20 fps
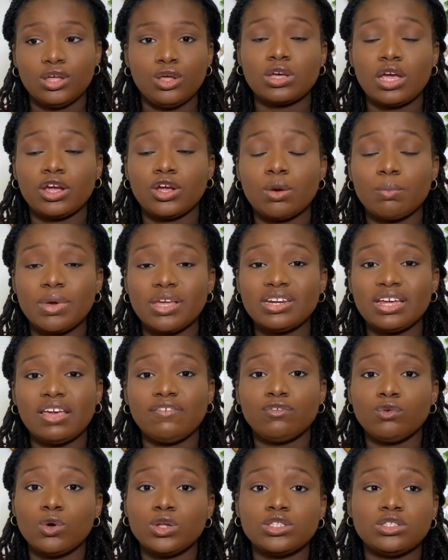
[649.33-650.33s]
So I recommend that if
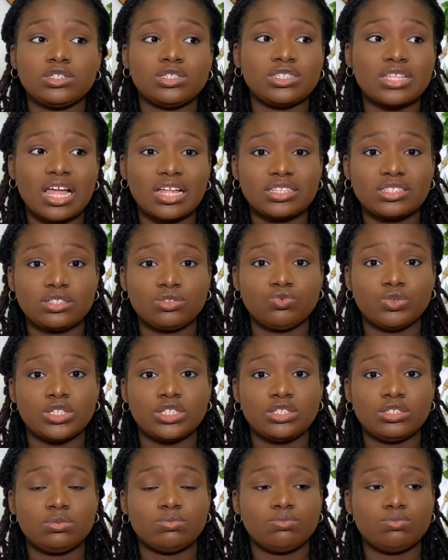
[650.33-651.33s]
you want to start
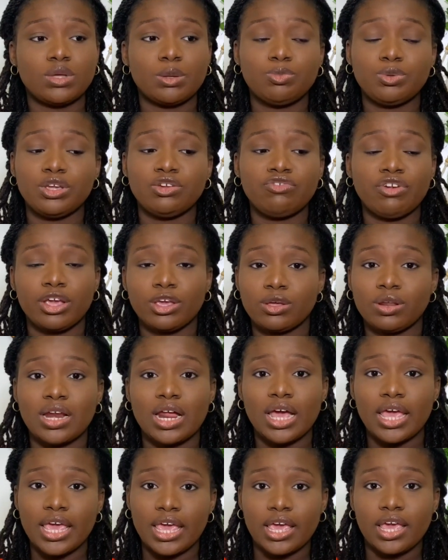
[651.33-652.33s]
with maybe regular
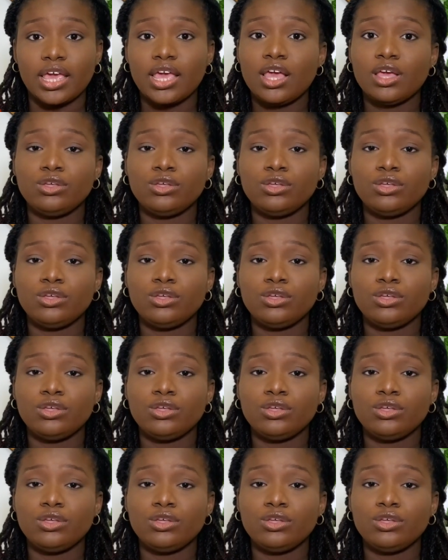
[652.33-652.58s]
hair,